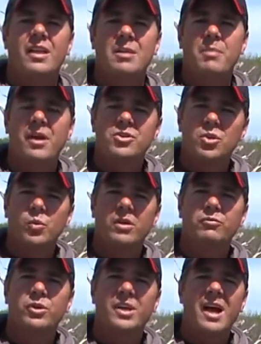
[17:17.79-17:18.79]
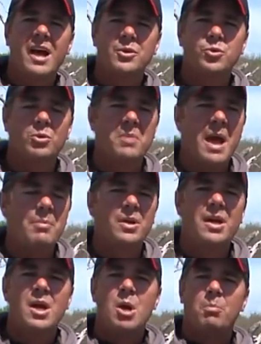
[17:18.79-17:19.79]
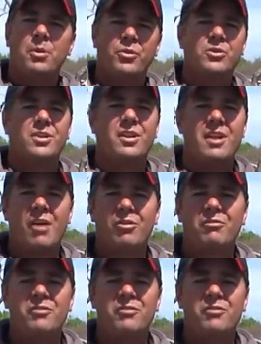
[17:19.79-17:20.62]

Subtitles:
Lake Master 1-foot contour map. But there's another